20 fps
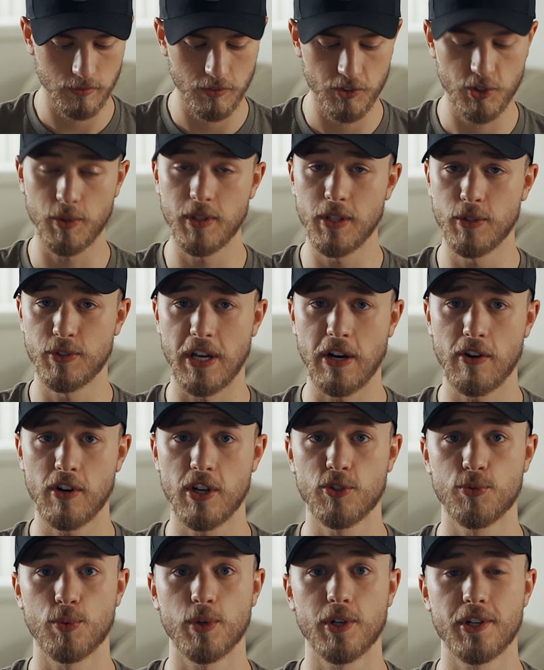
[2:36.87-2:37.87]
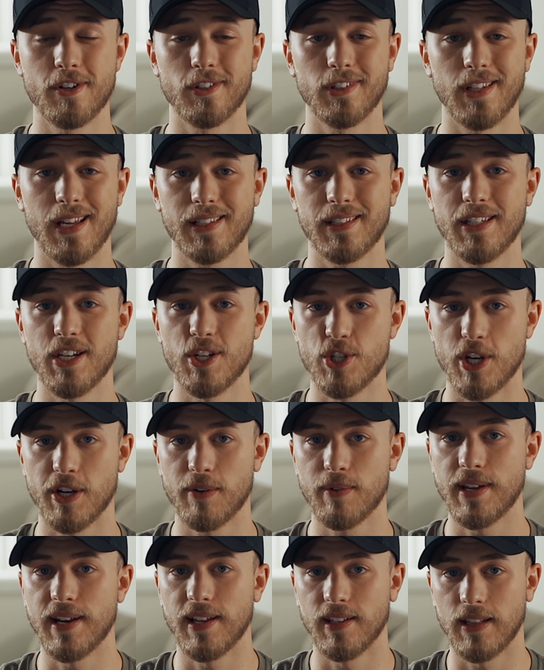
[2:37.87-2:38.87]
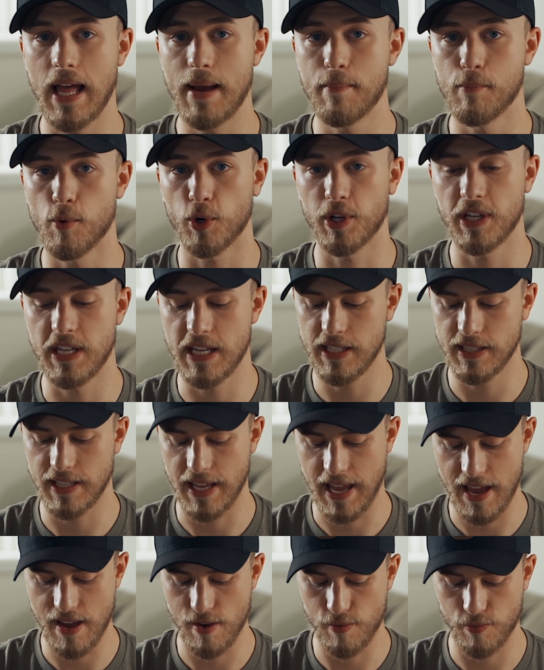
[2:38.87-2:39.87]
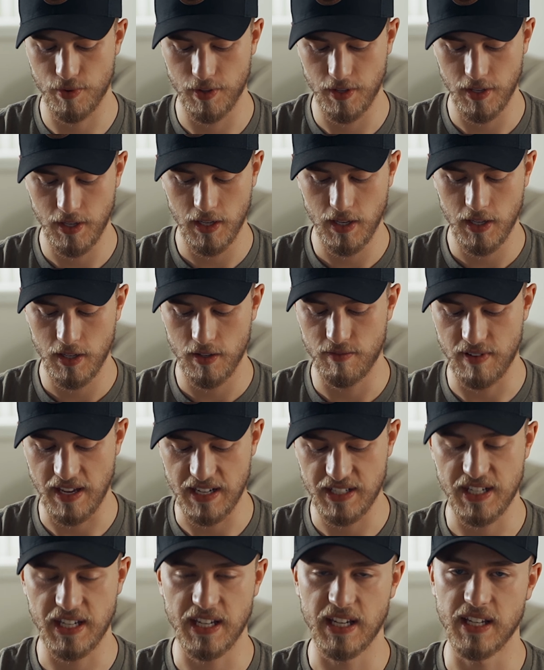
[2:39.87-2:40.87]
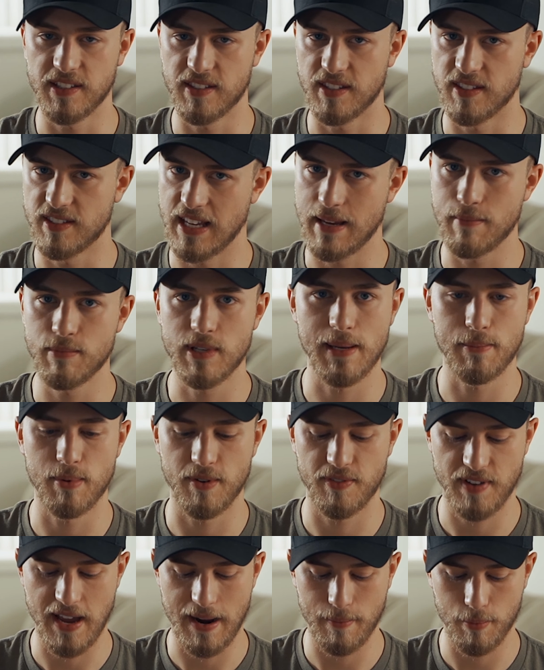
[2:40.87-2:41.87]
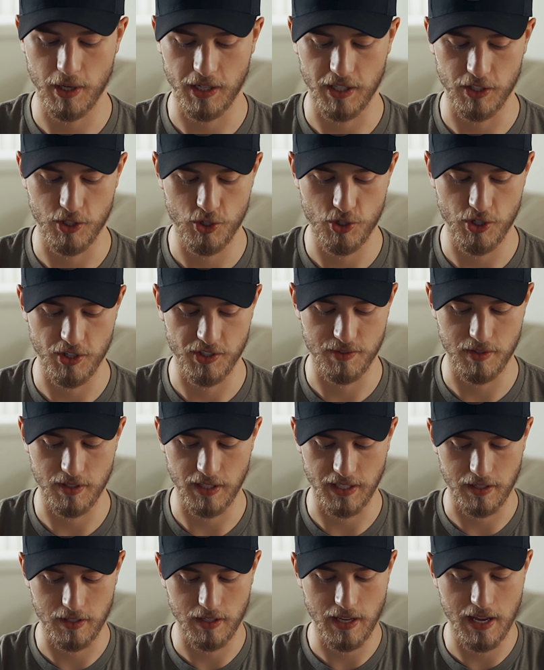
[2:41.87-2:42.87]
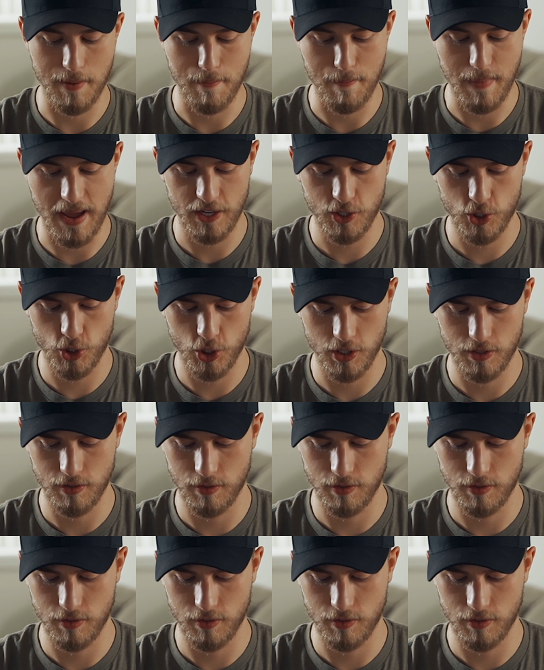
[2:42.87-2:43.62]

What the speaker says: So in those areas where you're likely to generate a lot more heat, they have venting. It's the same type of fabric, it's just like kind of mesh